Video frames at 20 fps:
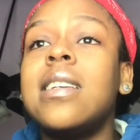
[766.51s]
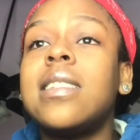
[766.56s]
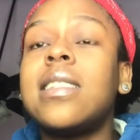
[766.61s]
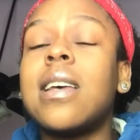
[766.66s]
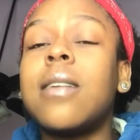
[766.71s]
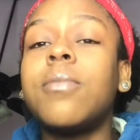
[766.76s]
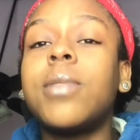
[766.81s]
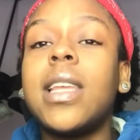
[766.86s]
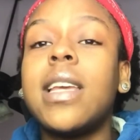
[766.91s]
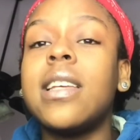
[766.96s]

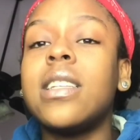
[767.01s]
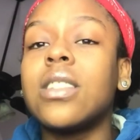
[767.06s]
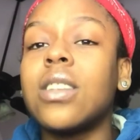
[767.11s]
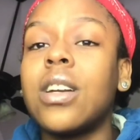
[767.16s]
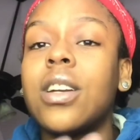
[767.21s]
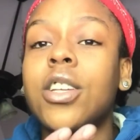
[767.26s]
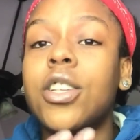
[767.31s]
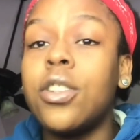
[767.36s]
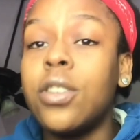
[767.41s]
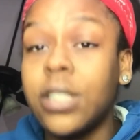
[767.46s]
Some things
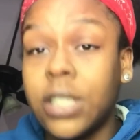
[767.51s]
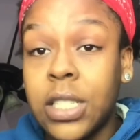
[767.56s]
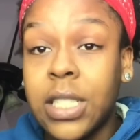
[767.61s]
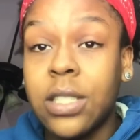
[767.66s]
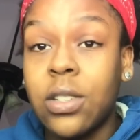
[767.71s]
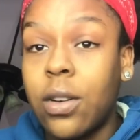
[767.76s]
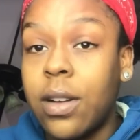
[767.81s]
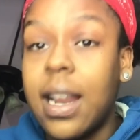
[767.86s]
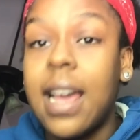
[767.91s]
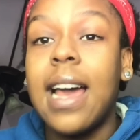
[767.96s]
you're
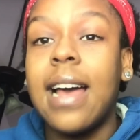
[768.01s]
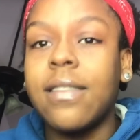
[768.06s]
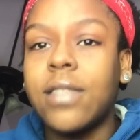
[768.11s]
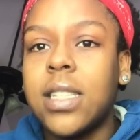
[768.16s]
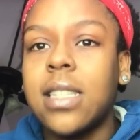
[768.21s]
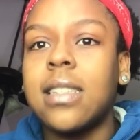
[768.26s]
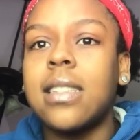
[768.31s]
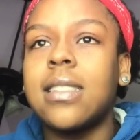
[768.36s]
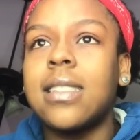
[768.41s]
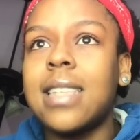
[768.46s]
just going to
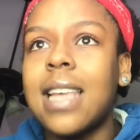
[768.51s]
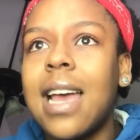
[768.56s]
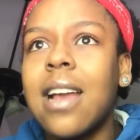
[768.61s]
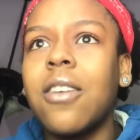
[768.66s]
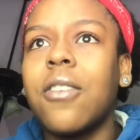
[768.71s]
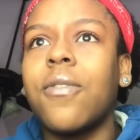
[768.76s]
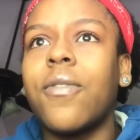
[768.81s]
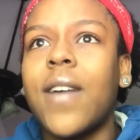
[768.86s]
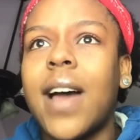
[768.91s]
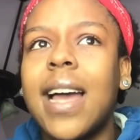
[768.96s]
have to
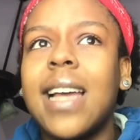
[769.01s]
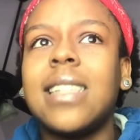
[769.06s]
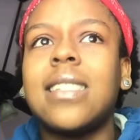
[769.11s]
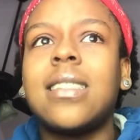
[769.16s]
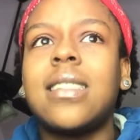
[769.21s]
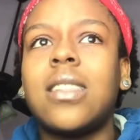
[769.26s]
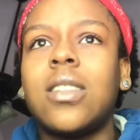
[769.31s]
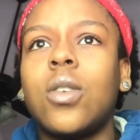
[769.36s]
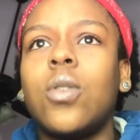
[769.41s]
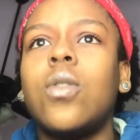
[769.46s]

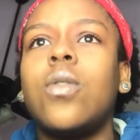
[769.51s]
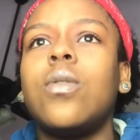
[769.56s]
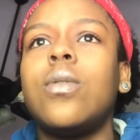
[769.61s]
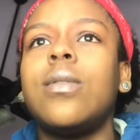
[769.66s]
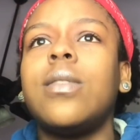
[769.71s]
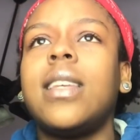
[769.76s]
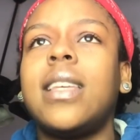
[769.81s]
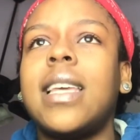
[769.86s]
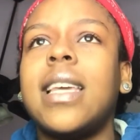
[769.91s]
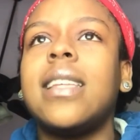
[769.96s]
sacrifice
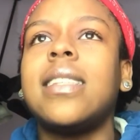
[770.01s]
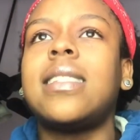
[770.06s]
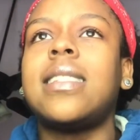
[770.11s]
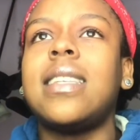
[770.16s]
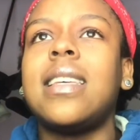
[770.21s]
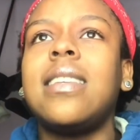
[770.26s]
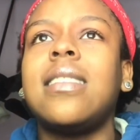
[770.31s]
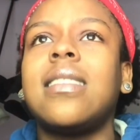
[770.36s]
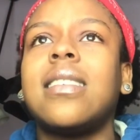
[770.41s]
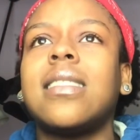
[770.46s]
to
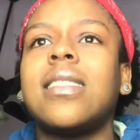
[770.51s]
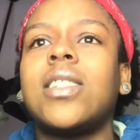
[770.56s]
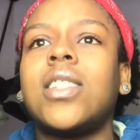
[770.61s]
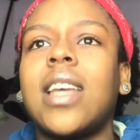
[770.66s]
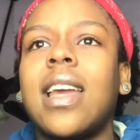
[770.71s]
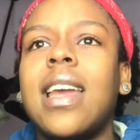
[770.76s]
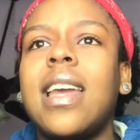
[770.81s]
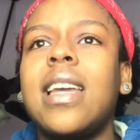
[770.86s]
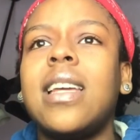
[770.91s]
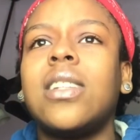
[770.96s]
see the
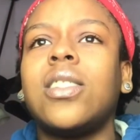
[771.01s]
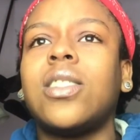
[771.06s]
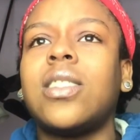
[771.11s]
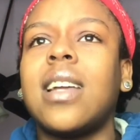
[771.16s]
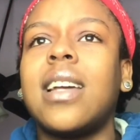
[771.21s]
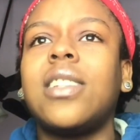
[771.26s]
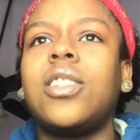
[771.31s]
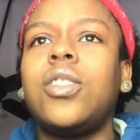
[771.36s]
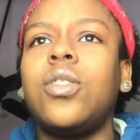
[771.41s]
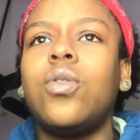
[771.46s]
change
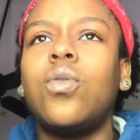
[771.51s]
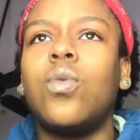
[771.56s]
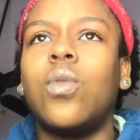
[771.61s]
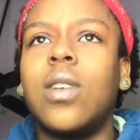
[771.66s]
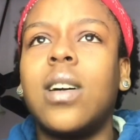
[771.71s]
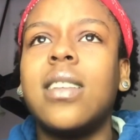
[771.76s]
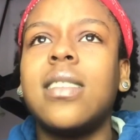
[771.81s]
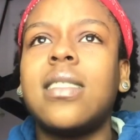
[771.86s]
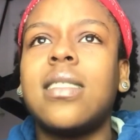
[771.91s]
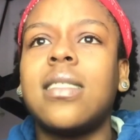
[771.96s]
that you
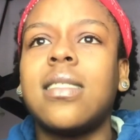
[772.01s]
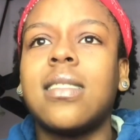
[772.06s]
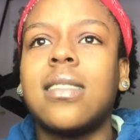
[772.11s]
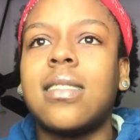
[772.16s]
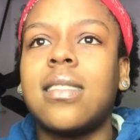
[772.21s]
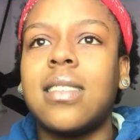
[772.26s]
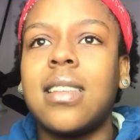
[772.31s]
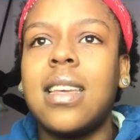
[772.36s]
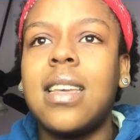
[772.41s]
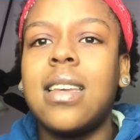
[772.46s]
want to
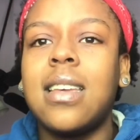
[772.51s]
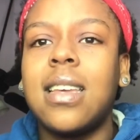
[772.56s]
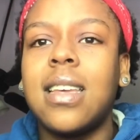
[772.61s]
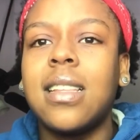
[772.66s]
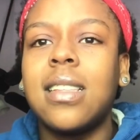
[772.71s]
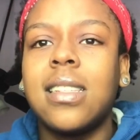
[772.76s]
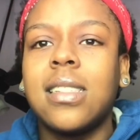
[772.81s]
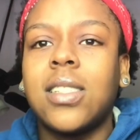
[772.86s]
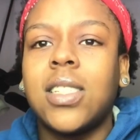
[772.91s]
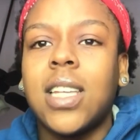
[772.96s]
see.
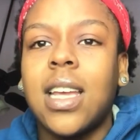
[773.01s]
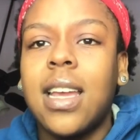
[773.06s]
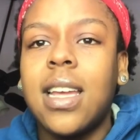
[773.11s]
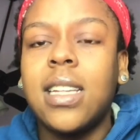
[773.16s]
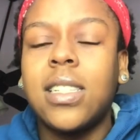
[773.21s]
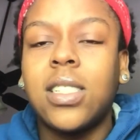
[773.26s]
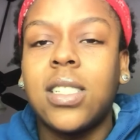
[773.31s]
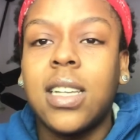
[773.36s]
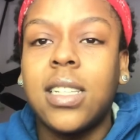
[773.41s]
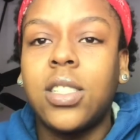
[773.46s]
Get the
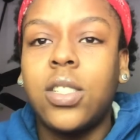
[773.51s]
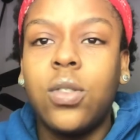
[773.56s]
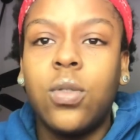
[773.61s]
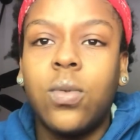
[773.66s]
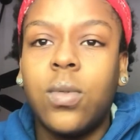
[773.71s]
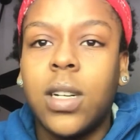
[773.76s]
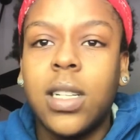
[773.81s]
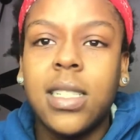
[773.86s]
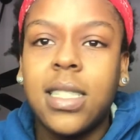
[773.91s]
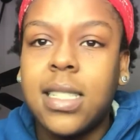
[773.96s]
change that you
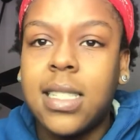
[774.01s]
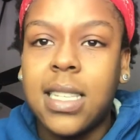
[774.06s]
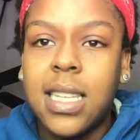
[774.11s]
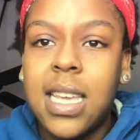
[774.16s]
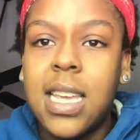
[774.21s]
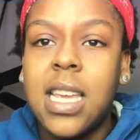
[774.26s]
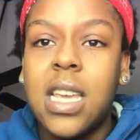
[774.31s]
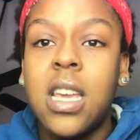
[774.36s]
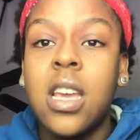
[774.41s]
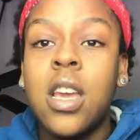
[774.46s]
want to
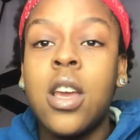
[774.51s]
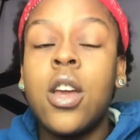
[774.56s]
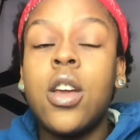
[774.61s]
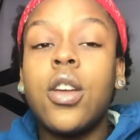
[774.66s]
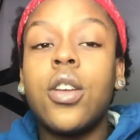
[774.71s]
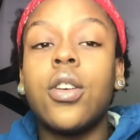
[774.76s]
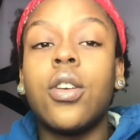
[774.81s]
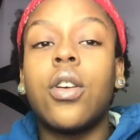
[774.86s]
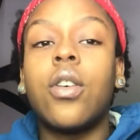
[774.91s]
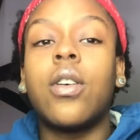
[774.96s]
see.
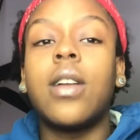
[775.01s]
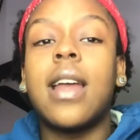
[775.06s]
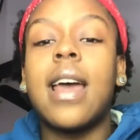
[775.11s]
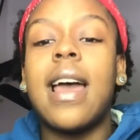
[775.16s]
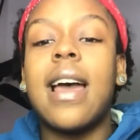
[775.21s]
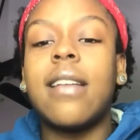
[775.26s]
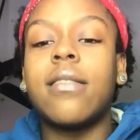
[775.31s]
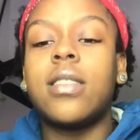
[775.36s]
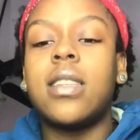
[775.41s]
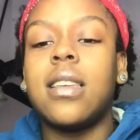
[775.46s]
You're going to
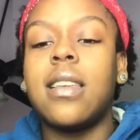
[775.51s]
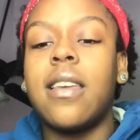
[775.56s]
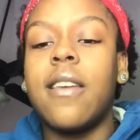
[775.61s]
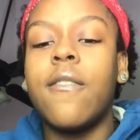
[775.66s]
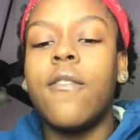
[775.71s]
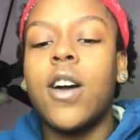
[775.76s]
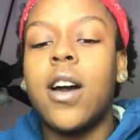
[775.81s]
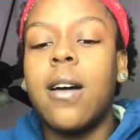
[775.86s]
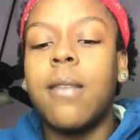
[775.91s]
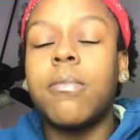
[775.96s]
have to
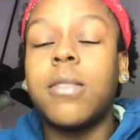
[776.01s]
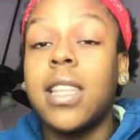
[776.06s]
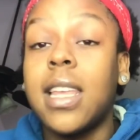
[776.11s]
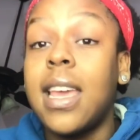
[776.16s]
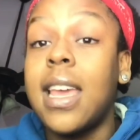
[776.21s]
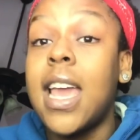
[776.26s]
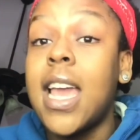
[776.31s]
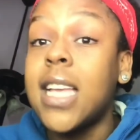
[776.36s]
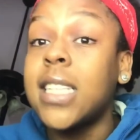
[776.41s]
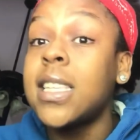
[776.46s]
give up
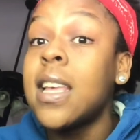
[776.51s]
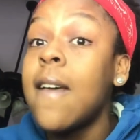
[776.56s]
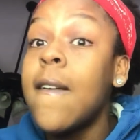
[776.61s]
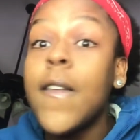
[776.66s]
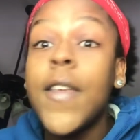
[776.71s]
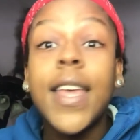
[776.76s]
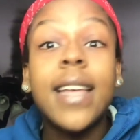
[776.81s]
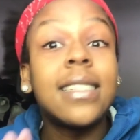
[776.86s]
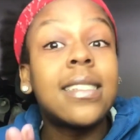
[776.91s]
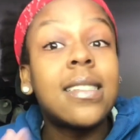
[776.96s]
things.
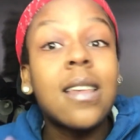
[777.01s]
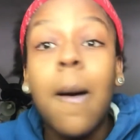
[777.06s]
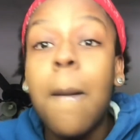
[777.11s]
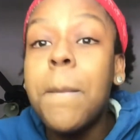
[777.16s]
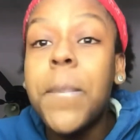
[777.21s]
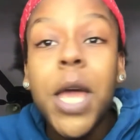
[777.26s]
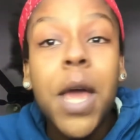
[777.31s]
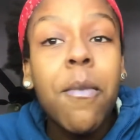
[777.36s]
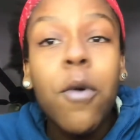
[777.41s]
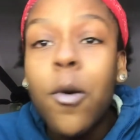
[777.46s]
And
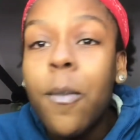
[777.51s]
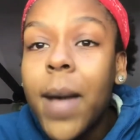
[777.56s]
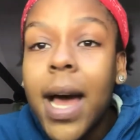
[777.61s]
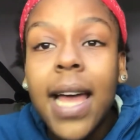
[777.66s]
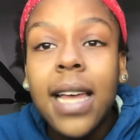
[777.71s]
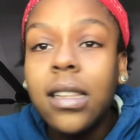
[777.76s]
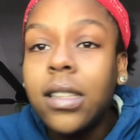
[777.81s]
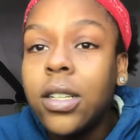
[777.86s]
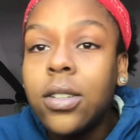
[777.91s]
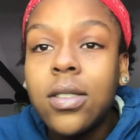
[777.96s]
some people
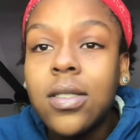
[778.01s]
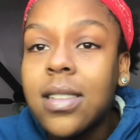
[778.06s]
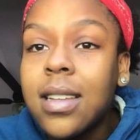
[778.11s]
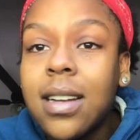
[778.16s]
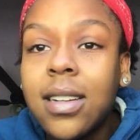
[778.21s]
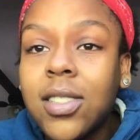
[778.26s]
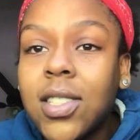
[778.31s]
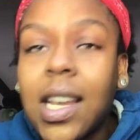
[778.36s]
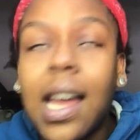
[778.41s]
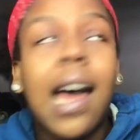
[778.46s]
might lose
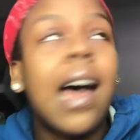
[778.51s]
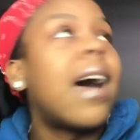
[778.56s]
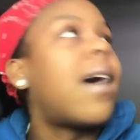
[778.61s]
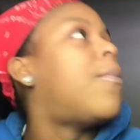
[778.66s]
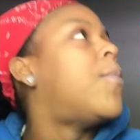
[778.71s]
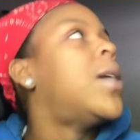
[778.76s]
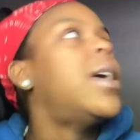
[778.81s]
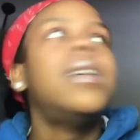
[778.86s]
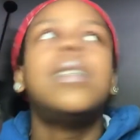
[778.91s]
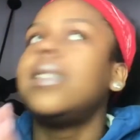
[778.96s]
their
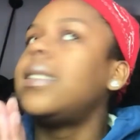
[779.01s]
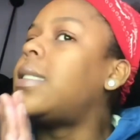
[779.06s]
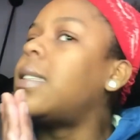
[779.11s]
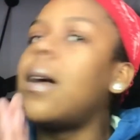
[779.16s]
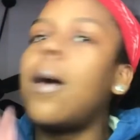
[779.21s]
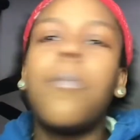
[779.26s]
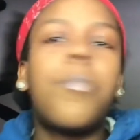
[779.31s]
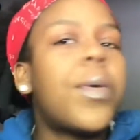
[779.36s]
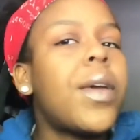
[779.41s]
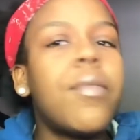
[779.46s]
job.
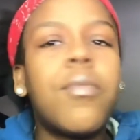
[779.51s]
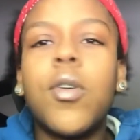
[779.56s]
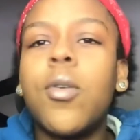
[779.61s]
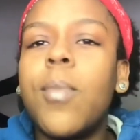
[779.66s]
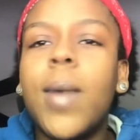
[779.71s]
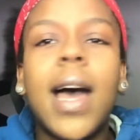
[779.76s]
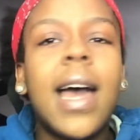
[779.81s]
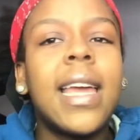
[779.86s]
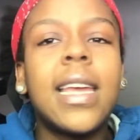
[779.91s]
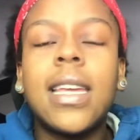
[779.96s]
Some people
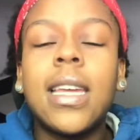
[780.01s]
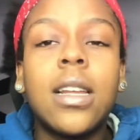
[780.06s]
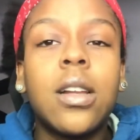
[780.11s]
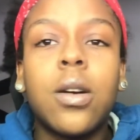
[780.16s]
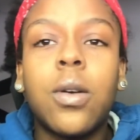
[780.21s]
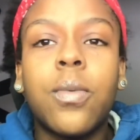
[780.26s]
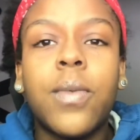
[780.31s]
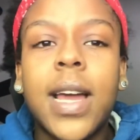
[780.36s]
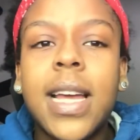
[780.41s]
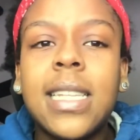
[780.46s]
might get
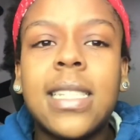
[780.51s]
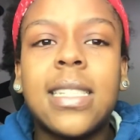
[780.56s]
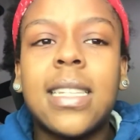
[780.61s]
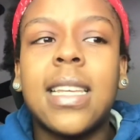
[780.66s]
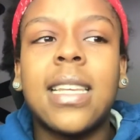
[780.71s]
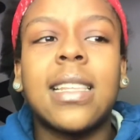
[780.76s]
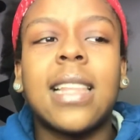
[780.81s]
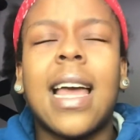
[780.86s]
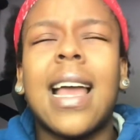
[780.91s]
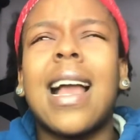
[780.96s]

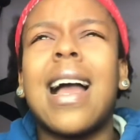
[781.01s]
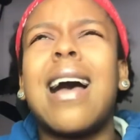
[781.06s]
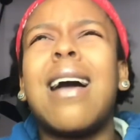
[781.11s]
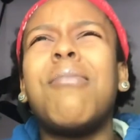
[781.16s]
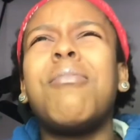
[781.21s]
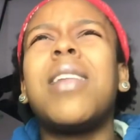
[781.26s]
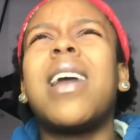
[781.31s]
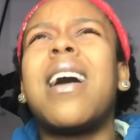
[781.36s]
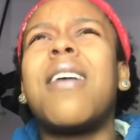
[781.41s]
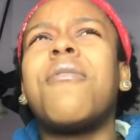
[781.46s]
arrested. Like,
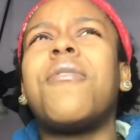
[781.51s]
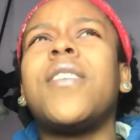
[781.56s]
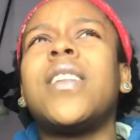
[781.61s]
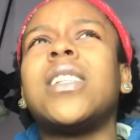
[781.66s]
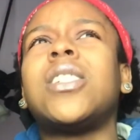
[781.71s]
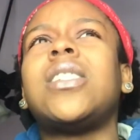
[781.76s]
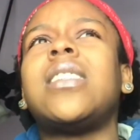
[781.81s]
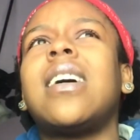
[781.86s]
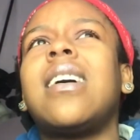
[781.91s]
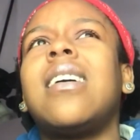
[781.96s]
I'm not
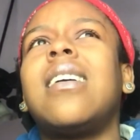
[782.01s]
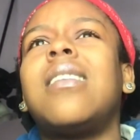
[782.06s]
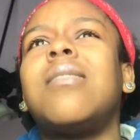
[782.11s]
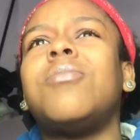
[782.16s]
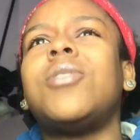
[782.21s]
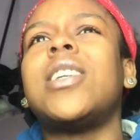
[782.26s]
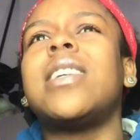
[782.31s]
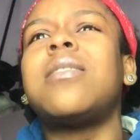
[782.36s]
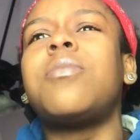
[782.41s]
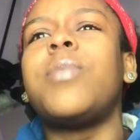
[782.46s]
finna shut
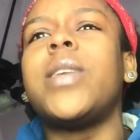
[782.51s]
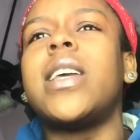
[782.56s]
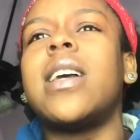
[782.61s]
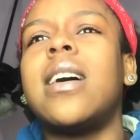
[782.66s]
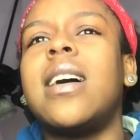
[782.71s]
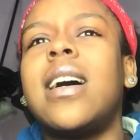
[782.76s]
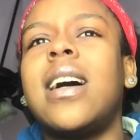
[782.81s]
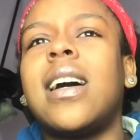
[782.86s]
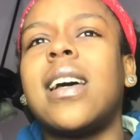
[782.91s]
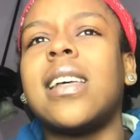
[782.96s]
up just
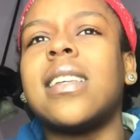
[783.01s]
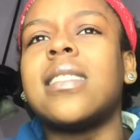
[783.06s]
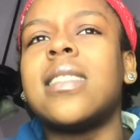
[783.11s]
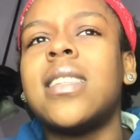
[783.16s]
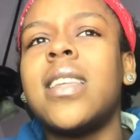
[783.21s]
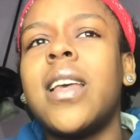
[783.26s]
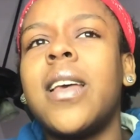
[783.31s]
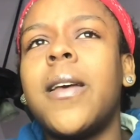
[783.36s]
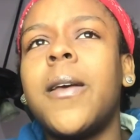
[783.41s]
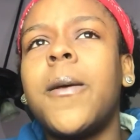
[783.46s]
because
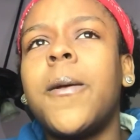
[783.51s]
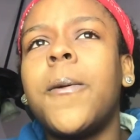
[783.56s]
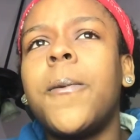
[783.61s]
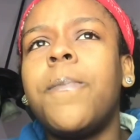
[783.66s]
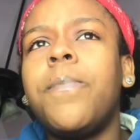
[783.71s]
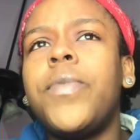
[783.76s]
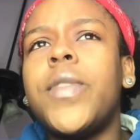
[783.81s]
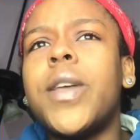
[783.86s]
the